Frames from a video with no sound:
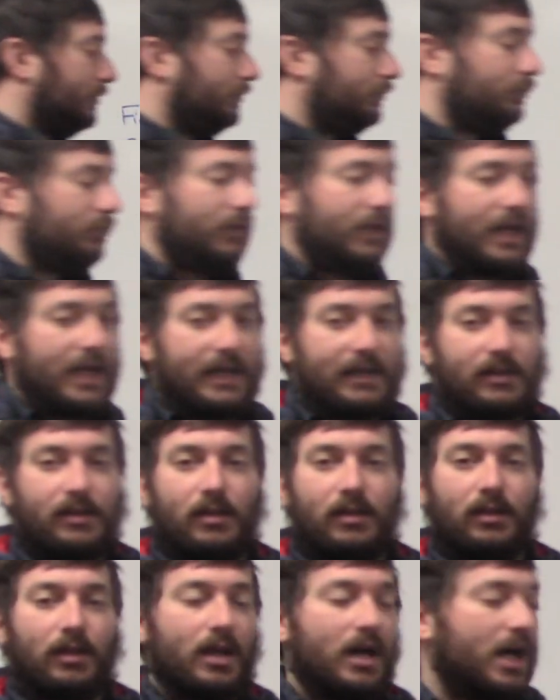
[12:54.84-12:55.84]
Right?
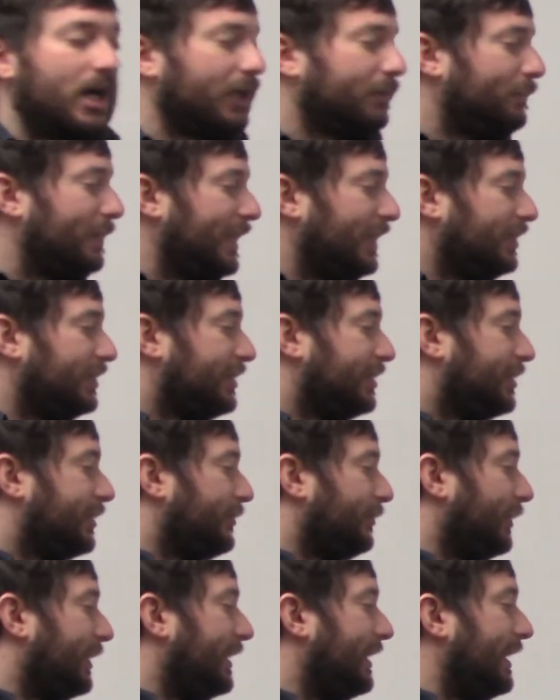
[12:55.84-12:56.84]
Log base
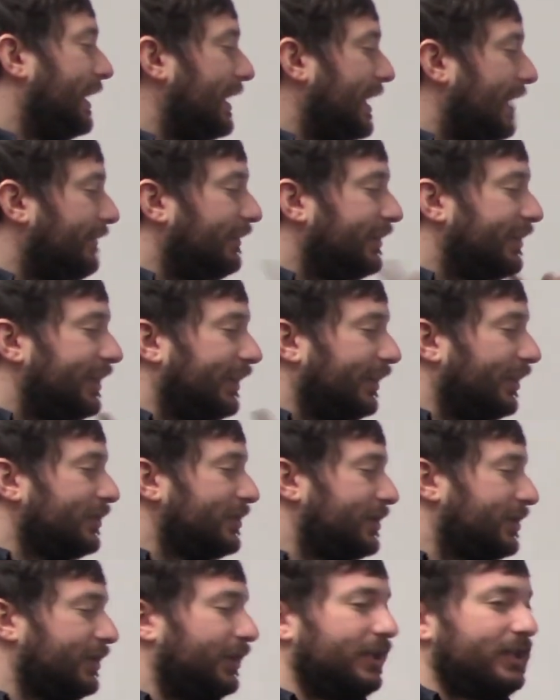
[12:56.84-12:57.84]
3, and everything else
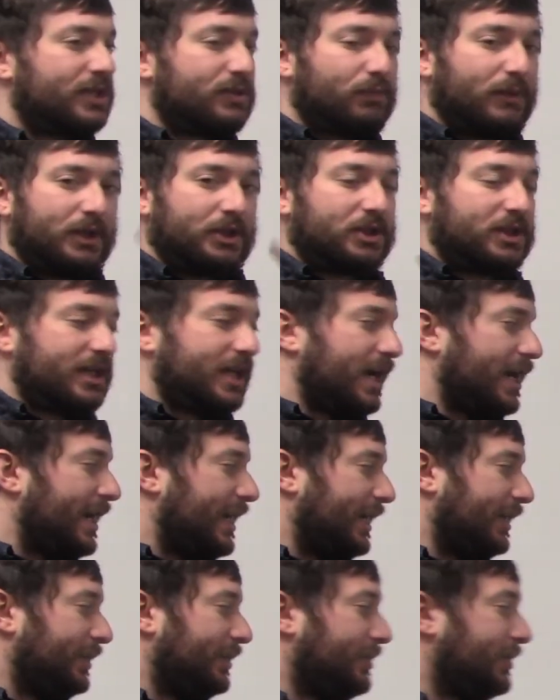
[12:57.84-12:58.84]
is going to switch sides.